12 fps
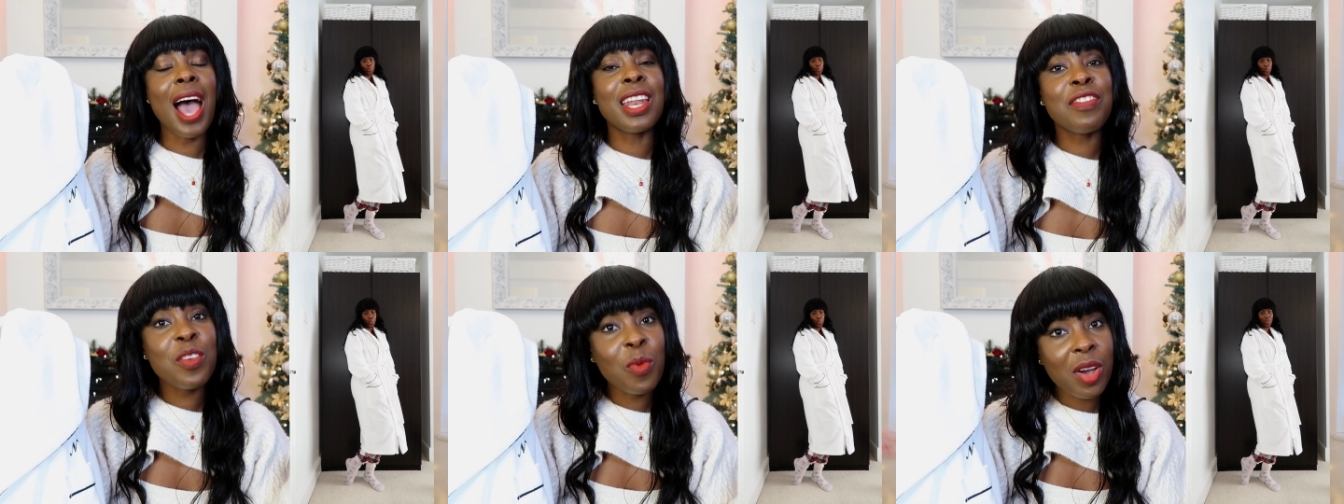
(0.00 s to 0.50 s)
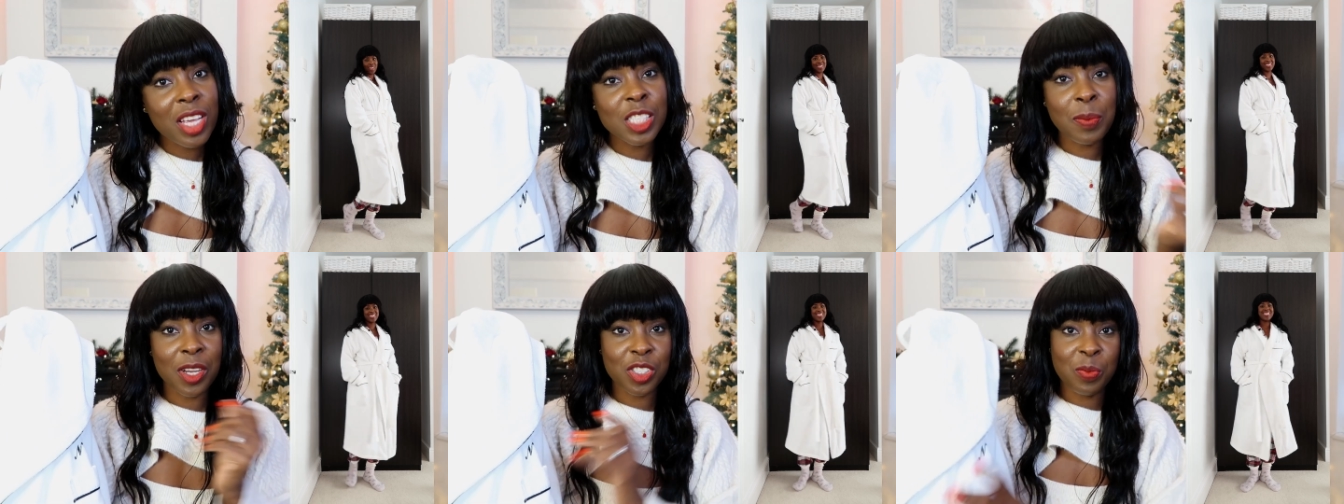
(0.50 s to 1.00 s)
and if you want your
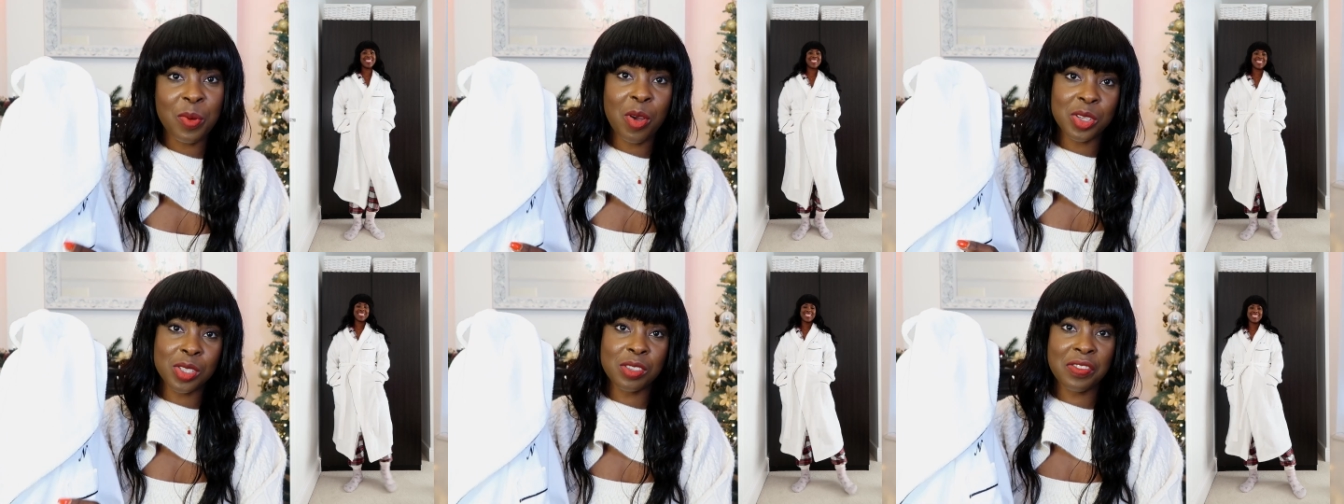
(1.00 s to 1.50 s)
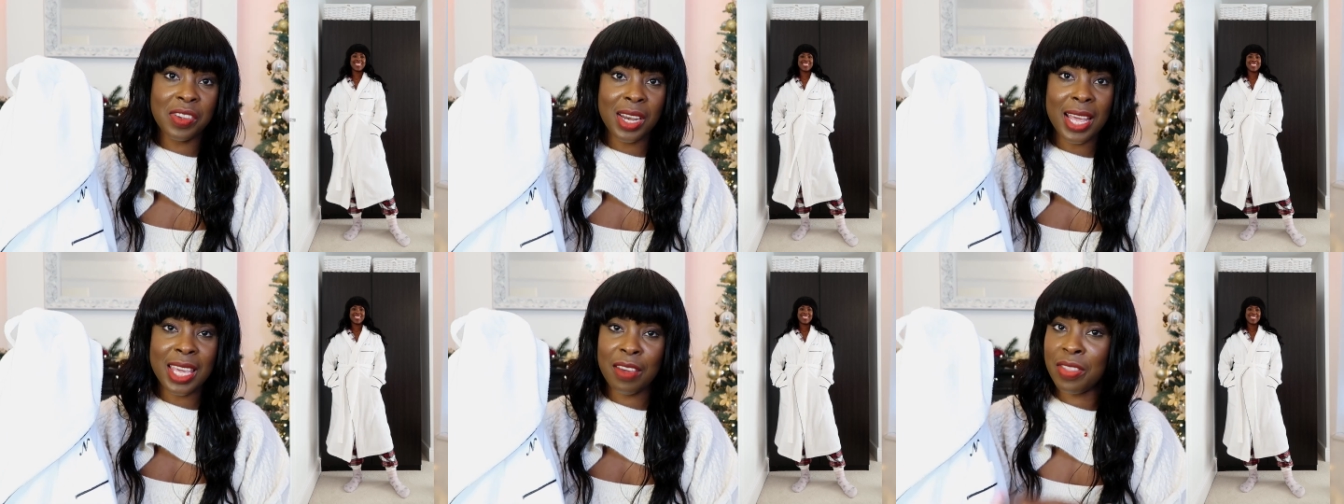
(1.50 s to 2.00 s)
special person to feel
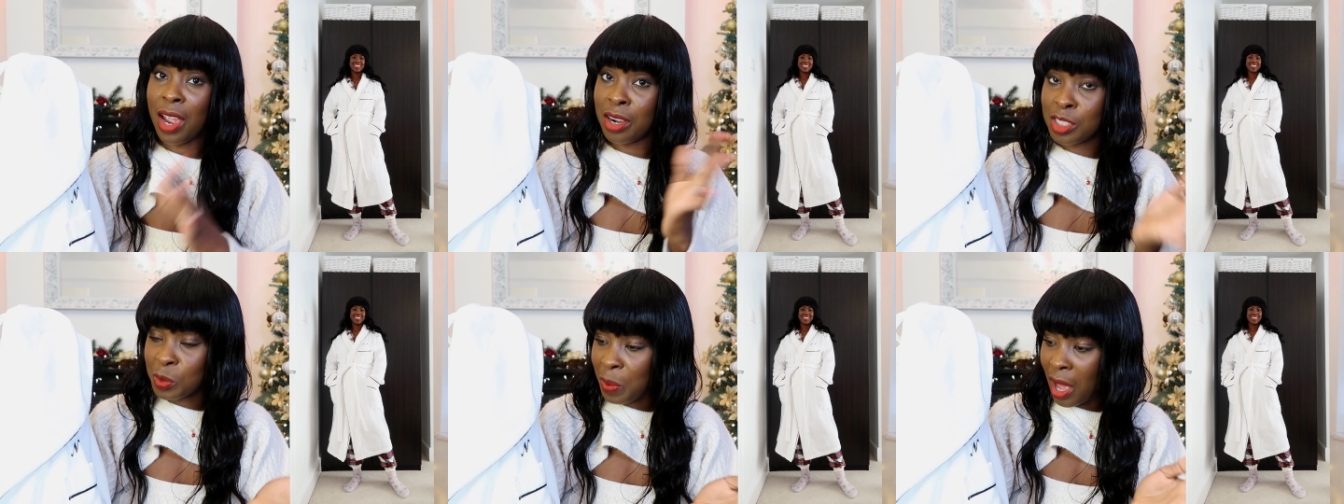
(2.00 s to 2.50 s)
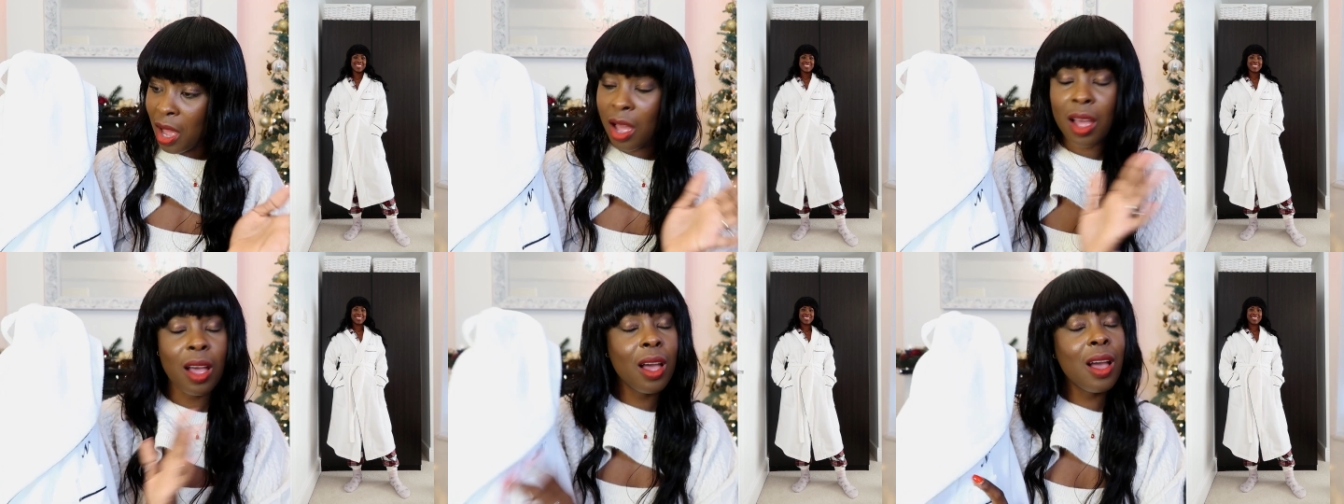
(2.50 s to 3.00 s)
like if they're at the
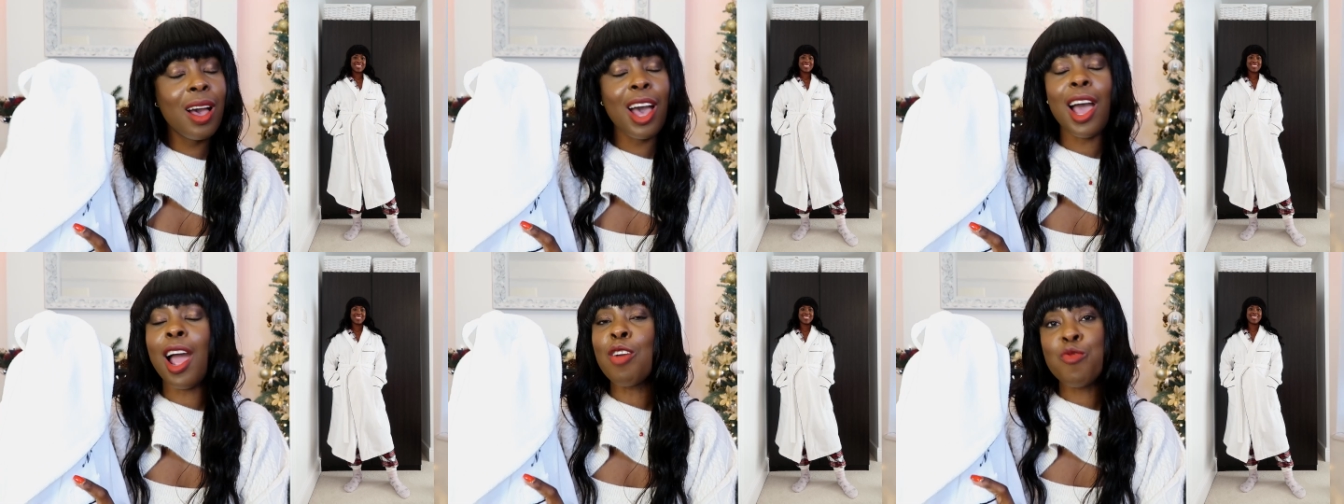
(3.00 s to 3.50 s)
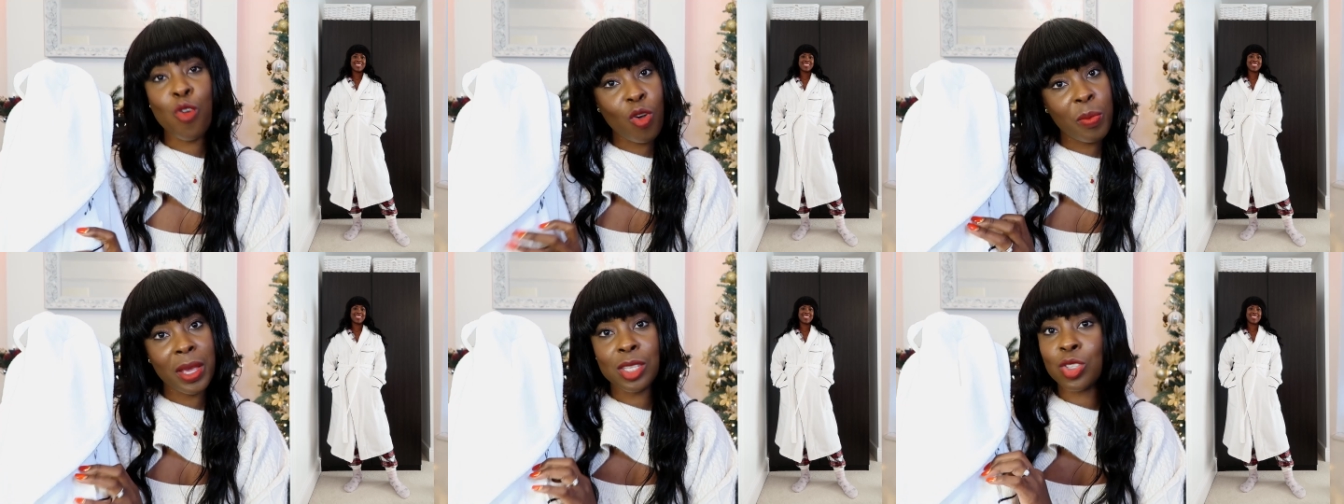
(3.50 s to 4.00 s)
spa a
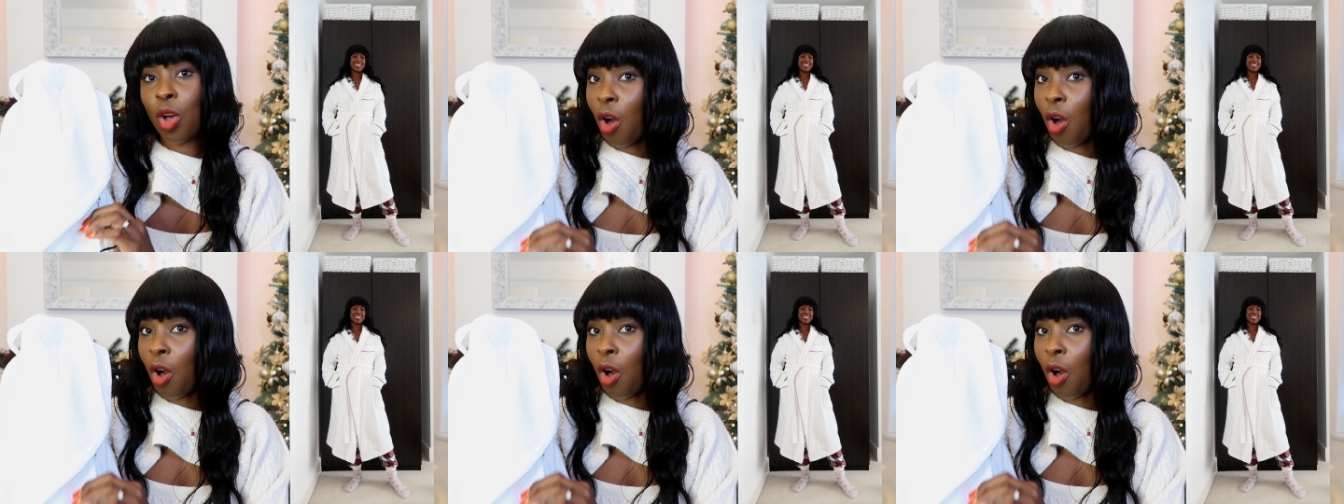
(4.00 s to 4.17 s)
robe is